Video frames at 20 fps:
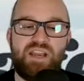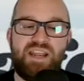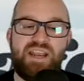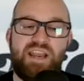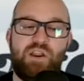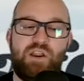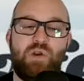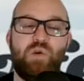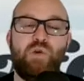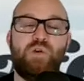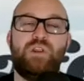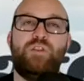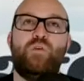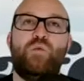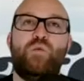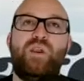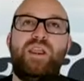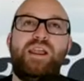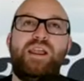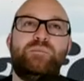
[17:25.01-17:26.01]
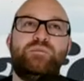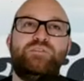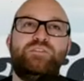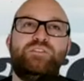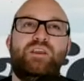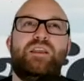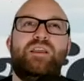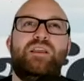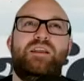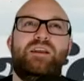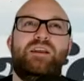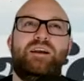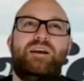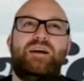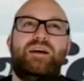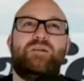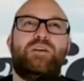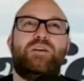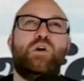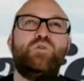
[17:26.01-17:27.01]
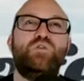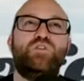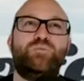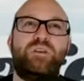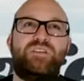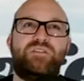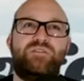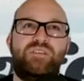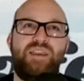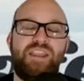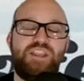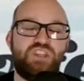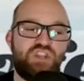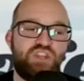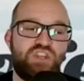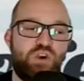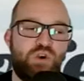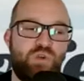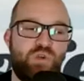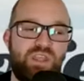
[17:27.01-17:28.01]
And I heard on the Rams Coach McVay show